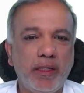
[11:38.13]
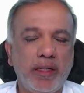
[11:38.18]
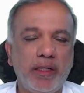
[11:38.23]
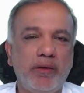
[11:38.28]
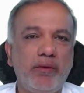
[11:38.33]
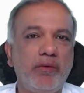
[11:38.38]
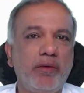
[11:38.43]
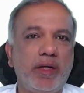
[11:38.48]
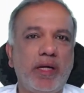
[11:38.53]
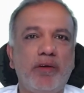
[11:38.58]

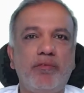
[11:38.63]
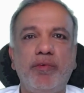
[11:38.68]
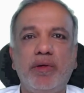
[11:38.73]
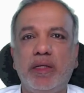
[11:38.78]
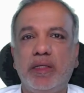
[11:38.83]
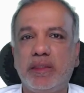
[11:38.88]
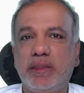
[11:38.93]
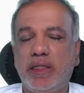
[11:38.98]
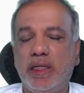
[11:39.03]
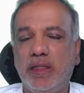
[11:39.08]
get your
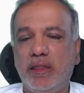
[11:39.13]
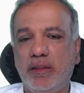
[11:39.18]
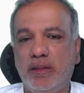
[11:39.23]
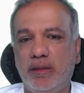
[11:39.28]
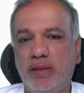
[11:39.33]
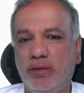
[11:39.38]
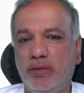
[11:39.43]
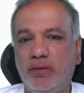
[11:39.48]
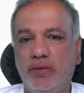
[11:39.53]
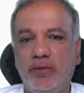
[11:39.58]
graphic
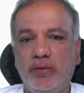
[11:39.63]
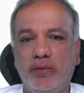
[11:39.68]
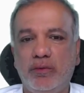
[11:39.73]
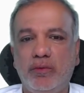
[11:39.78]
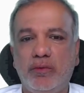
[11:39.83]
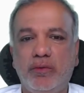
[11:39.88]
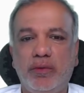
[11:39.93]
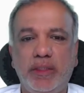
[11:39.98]
designer to